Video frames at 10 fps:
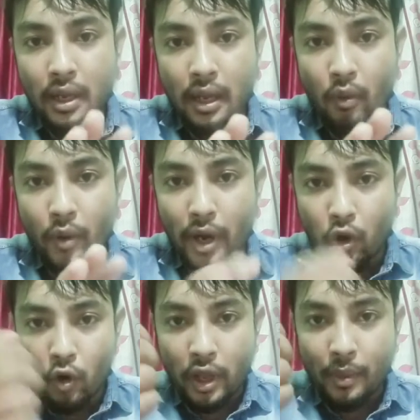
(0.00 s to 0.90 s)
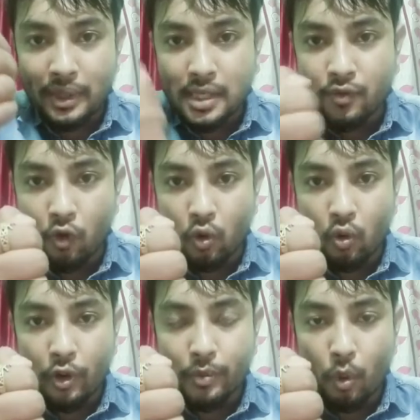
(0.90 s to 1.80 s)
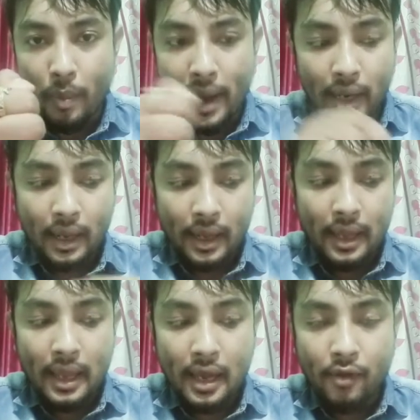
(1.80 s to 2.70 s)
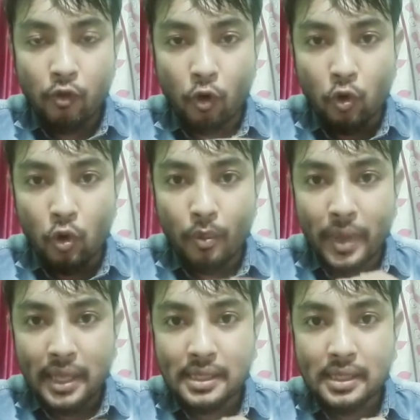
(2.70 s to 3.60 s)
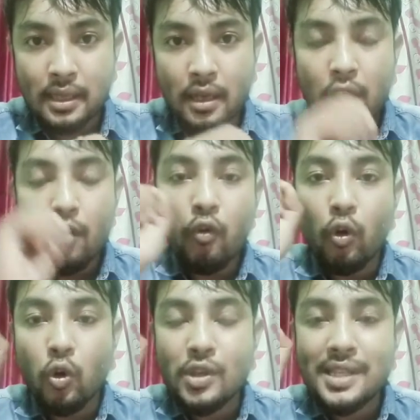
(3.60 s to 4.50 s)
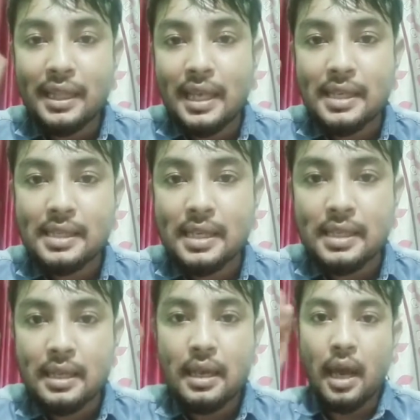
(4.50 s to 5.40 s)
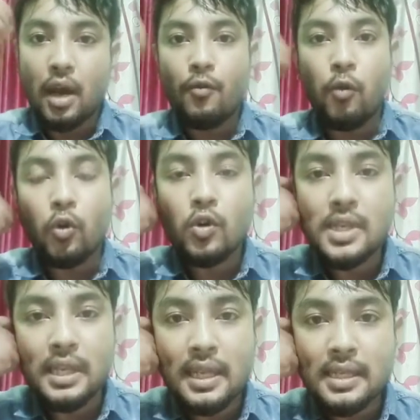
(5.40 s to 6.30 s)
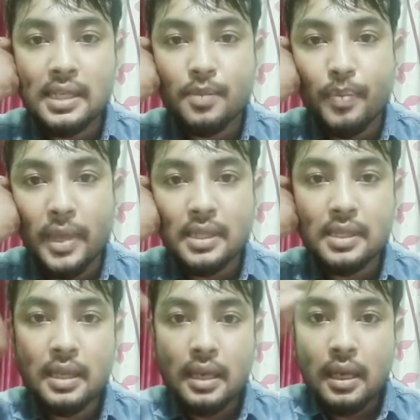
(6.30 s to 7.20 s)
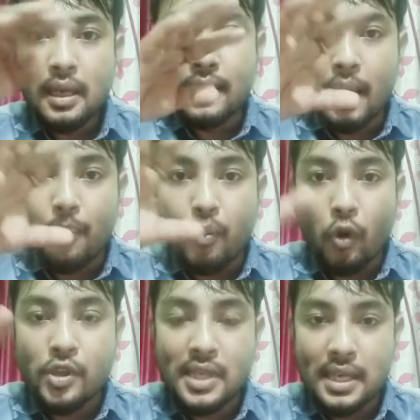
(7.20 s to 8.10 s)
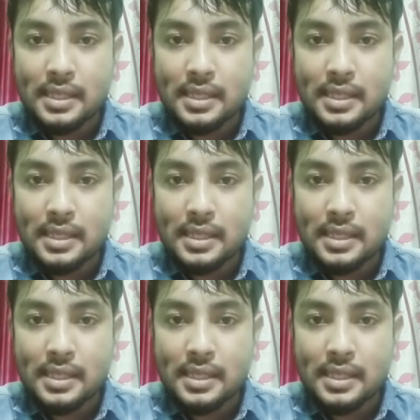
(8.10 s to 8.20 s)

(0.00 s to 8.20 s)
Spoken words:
We are not talking about this photo with mobile. Here photo means photosynthesis, or photosynthesis means the process